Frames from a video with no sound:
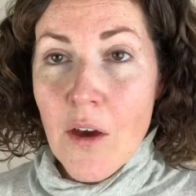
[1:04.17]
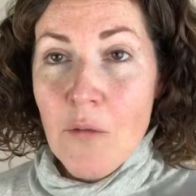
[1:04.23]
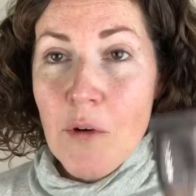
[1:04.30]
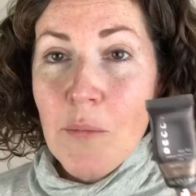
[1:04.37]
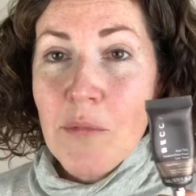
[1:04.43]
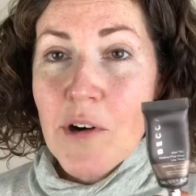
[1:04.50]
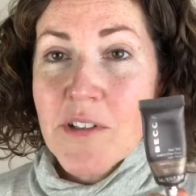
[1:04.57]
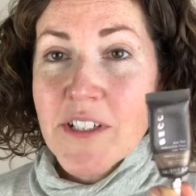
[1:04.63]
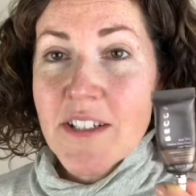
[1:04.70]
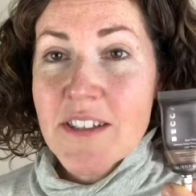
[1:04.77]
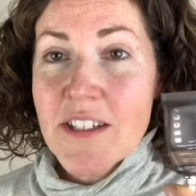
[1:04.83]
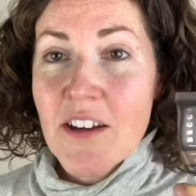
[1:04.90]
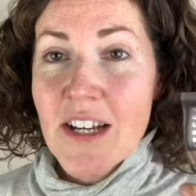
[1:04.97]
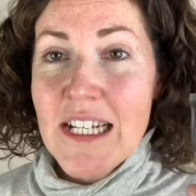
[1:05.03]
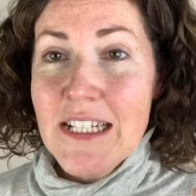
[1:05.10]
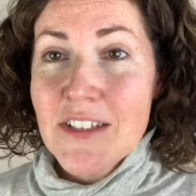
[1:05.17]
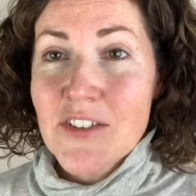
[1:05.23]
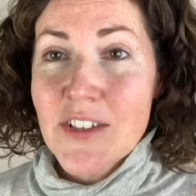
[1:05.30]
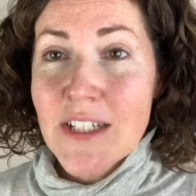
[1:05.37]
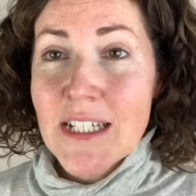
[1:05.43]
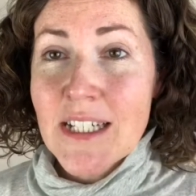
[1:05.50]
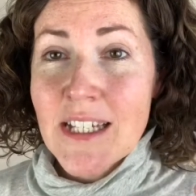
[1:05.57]
One product that I
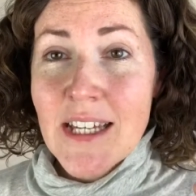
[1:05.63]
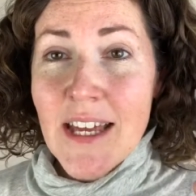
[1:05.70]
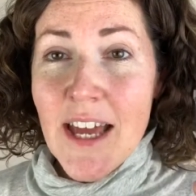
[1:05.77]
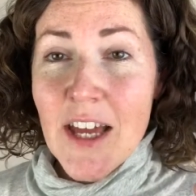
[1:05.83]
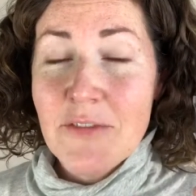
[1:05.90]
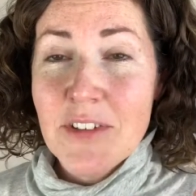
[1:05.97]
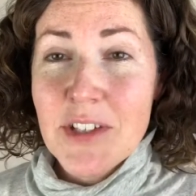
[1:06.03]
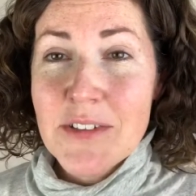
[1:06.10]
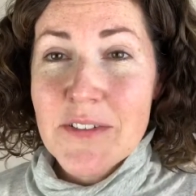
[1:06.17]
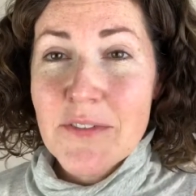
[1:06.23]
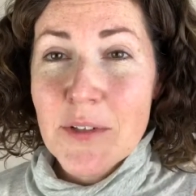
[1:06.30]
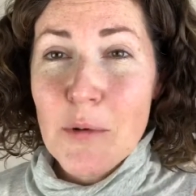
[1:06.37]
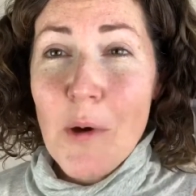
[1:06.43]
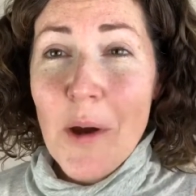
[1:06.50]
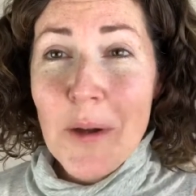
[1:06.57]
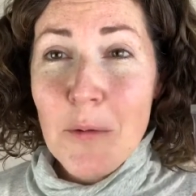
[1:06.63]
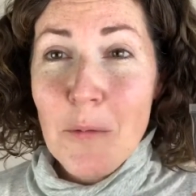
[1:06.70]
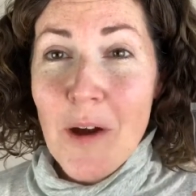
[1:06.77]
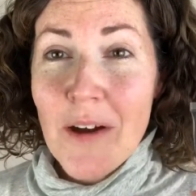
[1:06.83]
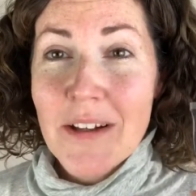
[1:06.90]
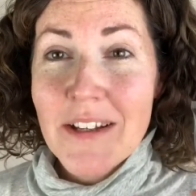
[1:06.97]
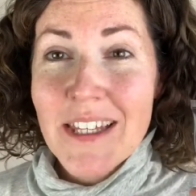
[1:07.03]
literally have used for quite a
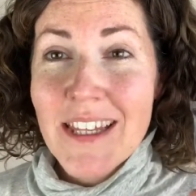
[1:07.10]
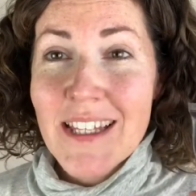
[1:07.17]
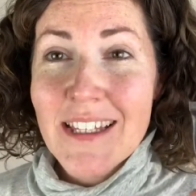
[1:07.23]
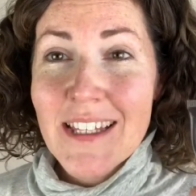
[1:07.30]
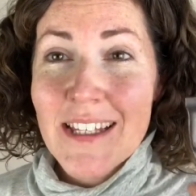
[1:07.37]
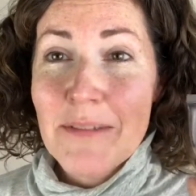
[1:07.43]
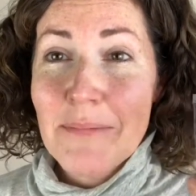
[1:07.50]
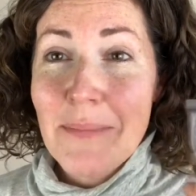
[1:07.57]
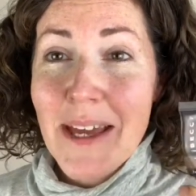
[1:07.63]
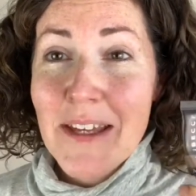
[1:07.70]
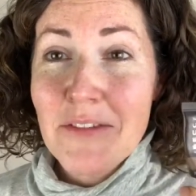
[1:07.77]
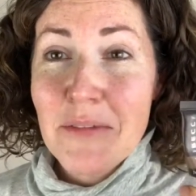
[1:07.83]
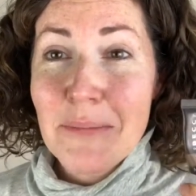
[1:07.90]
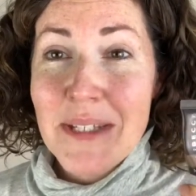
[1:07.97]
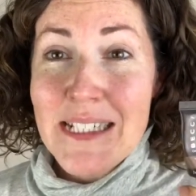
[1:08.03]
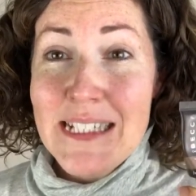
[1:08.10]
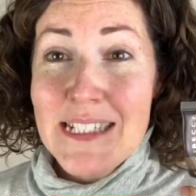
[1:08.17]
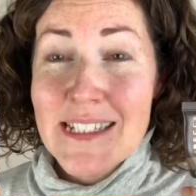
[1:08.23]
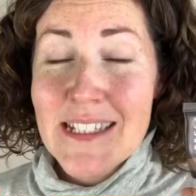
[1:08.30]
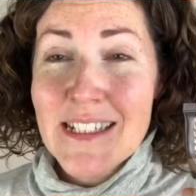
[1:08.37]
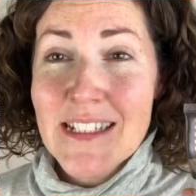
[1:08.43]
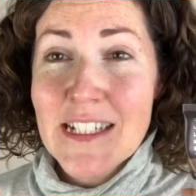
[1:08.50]
while, I think it may even be
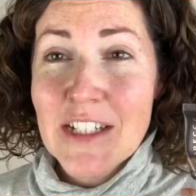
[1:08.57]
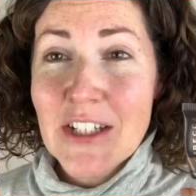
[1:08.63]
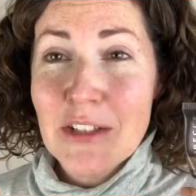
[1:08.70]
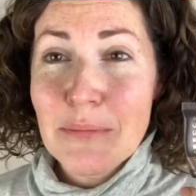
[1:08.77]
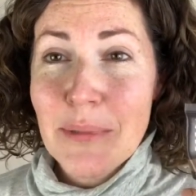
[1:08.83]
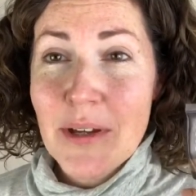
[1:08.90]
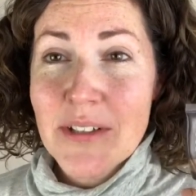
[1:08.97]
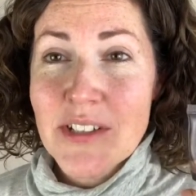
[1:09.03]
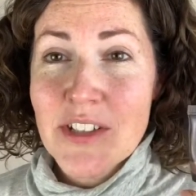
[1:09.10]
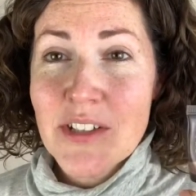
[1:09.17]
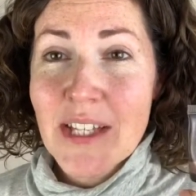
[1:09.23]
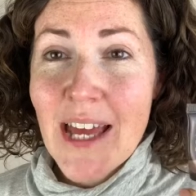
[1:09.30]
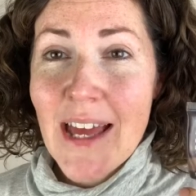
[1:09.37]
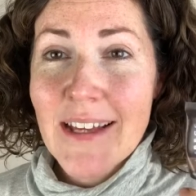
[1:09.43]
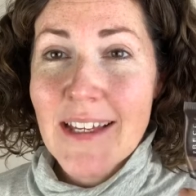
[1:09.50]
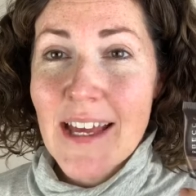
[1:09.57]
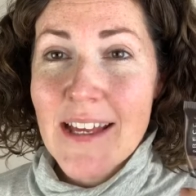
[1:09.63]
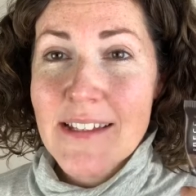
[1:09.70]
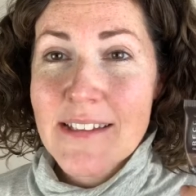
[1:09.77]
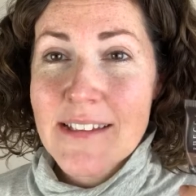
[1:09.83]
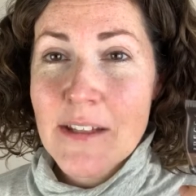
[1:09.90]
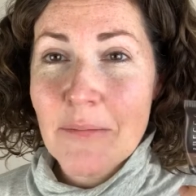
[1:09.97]
discontinued, but you can
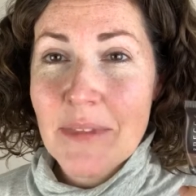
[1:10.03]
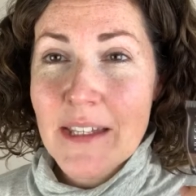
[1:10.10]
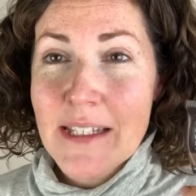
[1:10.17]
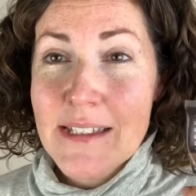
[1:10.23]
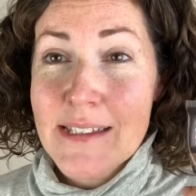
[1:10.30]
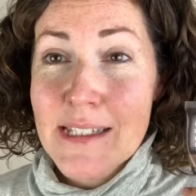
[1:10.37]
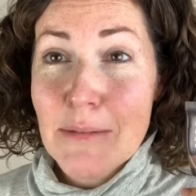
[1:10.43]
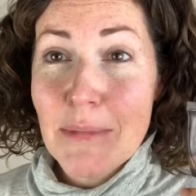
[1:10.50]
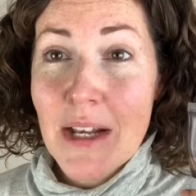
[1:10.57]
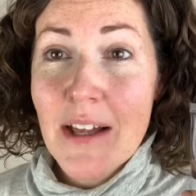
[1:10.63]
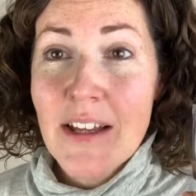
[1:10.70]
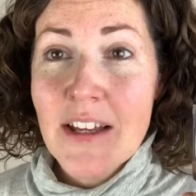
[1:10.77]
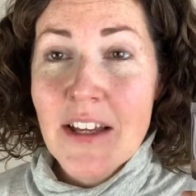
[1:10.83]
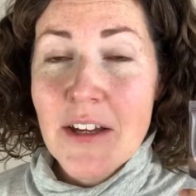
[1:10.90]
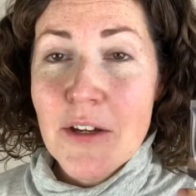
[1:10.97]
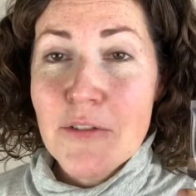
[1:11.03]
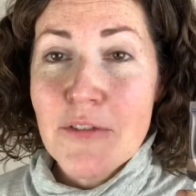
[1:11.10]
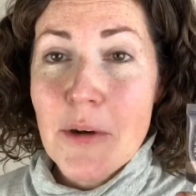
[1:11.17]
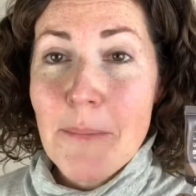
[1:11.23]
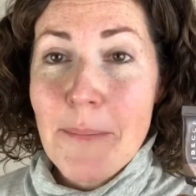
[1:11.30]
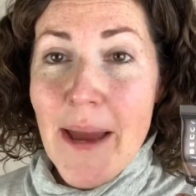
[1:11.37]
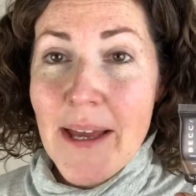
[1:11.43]
get something similar
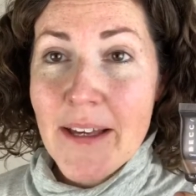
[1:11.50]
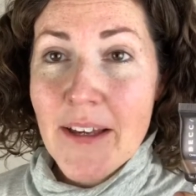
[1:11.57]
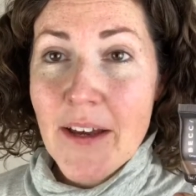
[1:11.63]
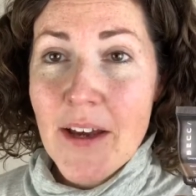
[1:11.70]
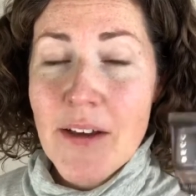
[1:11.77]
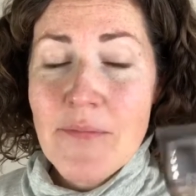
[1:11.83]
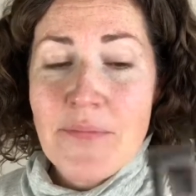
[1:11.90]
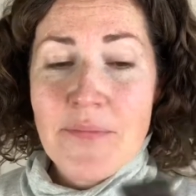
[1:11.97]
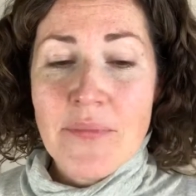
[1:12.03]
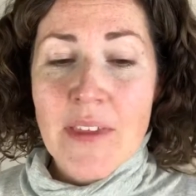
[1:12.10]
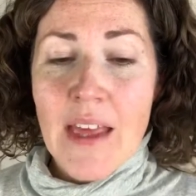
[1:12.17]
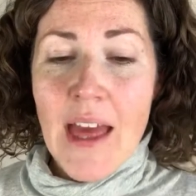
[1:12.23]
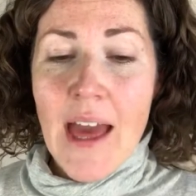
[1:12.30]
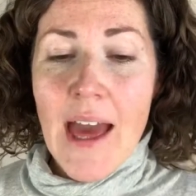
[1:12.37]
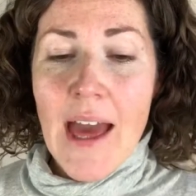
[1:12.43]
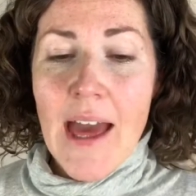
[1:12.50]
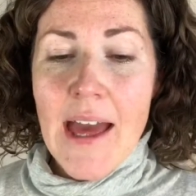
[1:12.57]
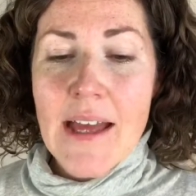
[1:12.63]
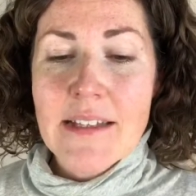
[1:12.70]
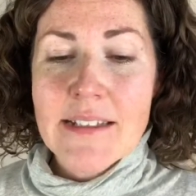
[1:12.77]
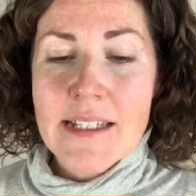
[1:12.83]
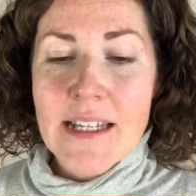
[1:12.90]
from Becca,
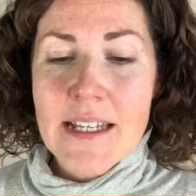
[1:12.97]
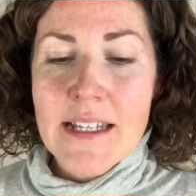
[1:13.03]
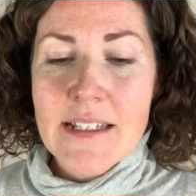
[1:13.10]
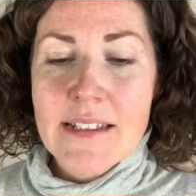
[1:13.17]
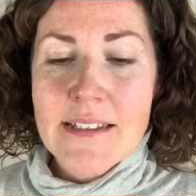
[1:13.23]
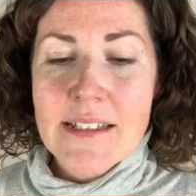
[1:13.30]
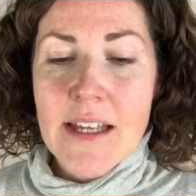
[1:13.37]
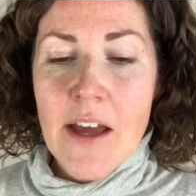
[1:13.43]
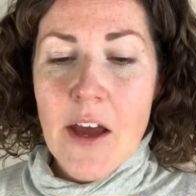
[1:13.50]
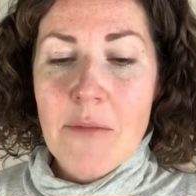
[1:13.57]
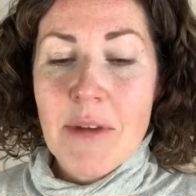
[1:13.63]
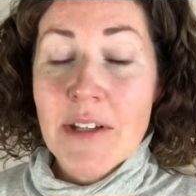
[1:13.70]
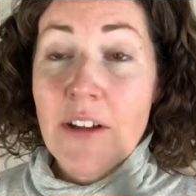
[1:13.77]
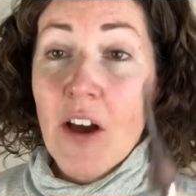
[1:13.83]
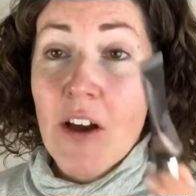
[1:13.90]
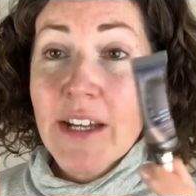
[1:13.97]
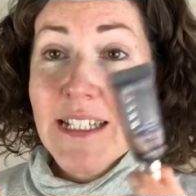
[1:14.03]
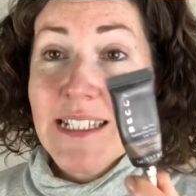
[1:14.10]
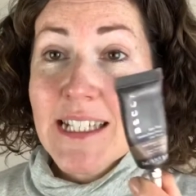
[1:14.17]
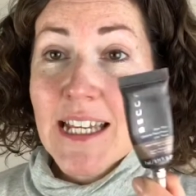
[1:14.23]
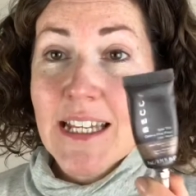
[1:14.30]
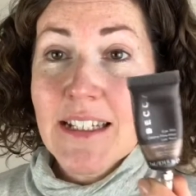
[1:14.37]
and it's an eye
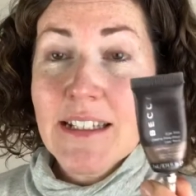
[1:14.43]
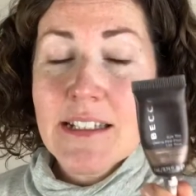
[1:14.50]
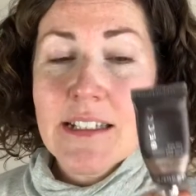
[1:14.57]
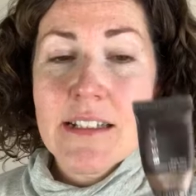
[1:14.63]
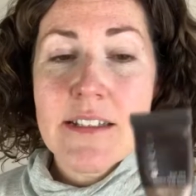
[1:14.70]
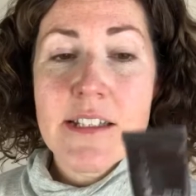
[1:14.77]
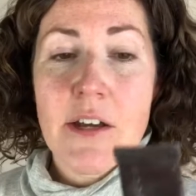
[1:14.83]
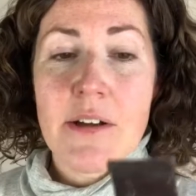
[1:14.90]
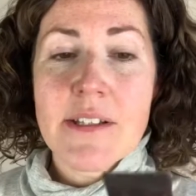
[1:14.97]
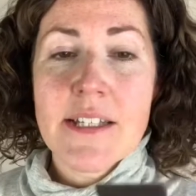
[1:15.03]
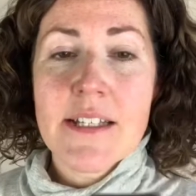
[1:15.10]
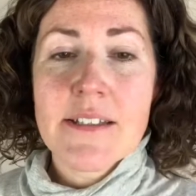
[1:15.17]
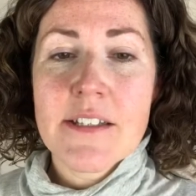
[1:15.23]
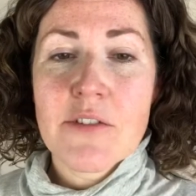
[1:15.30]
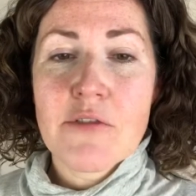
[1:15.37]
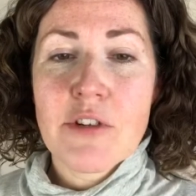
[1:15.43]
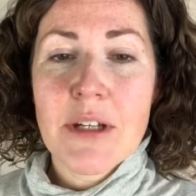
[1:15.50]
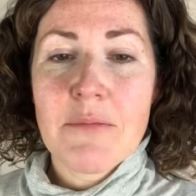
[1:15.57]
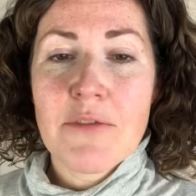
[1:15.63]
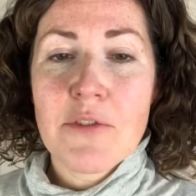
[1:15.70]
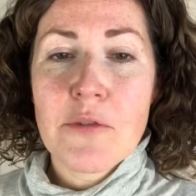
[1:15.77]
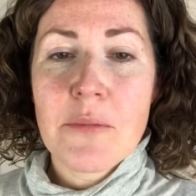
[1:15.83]
tint, so it is a
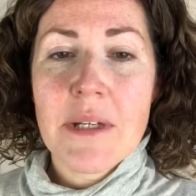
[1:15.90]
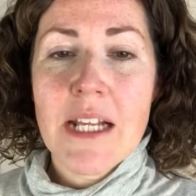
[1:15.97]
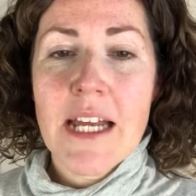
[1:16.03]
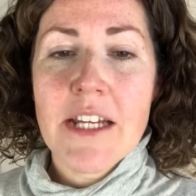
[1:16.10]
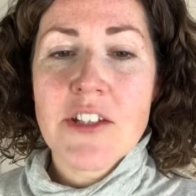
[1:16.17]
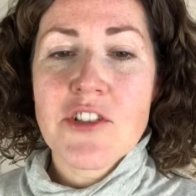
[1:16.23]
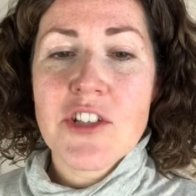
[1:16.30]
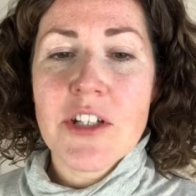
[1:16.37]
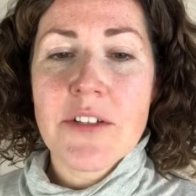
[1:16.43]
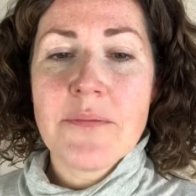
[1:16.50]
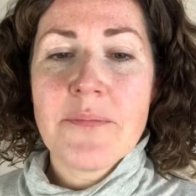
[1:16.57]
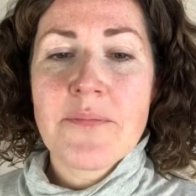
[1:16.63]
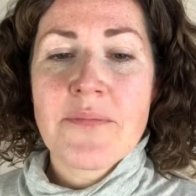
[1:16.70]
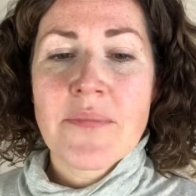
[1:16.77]
cream formulation,